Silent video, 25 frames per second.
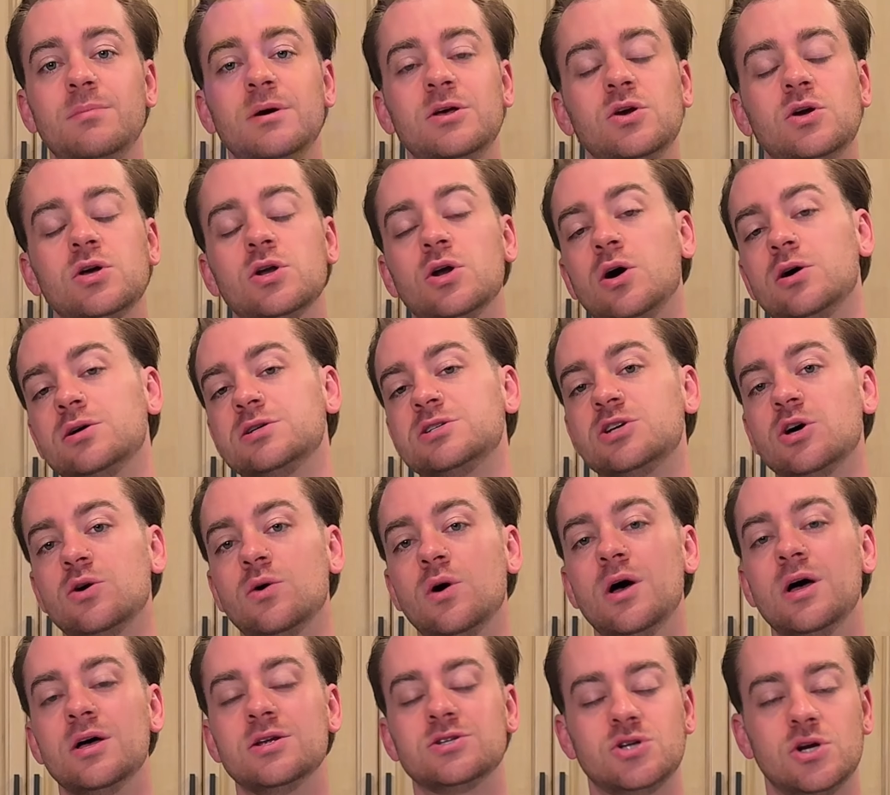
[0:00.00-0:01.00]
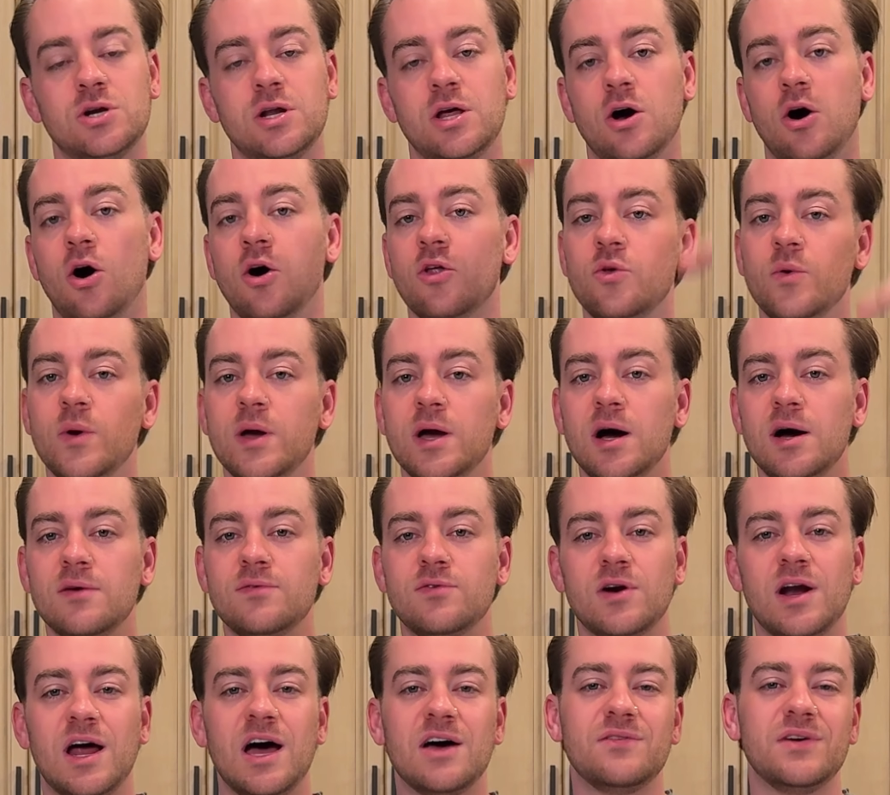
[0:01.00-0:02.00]
but you can also turn it all the way
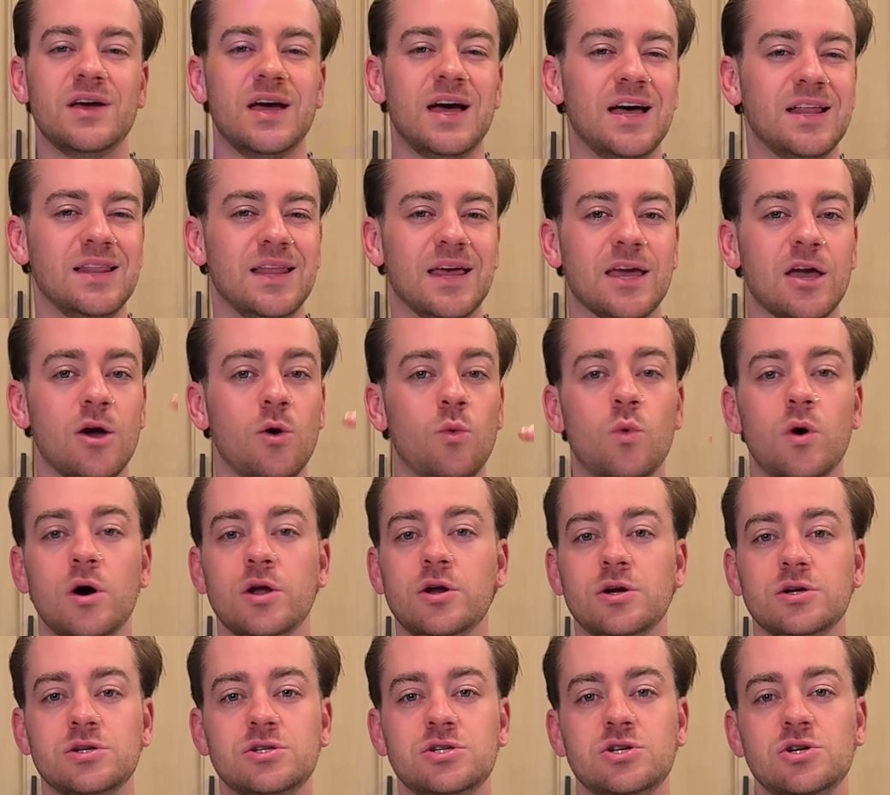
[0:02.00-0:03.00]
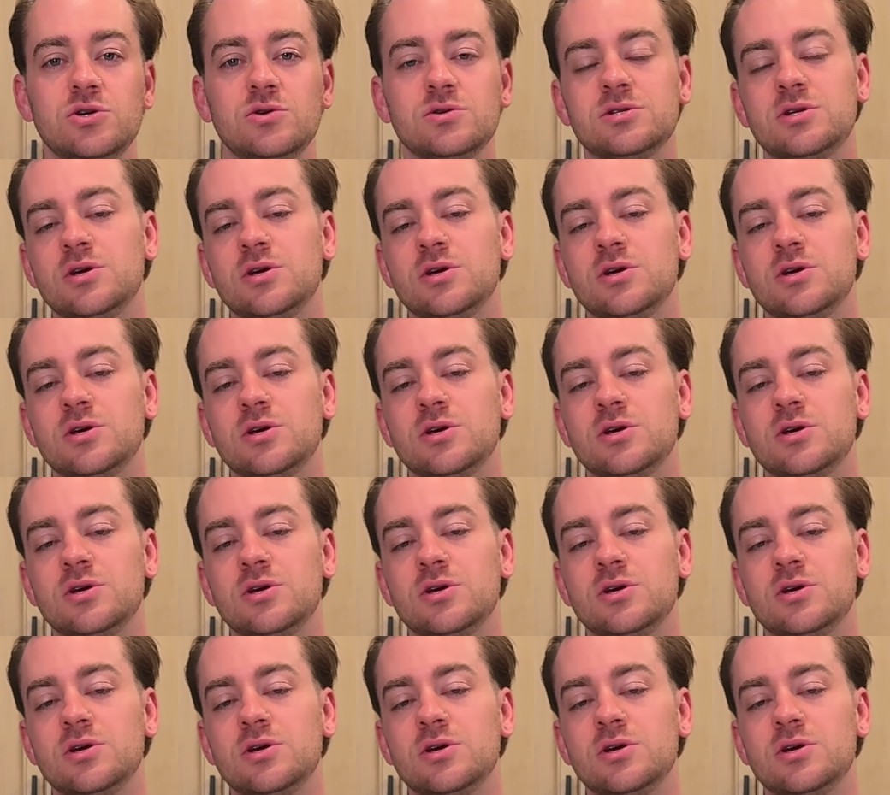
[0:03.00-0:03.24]
off or have it at like a 1 or 2,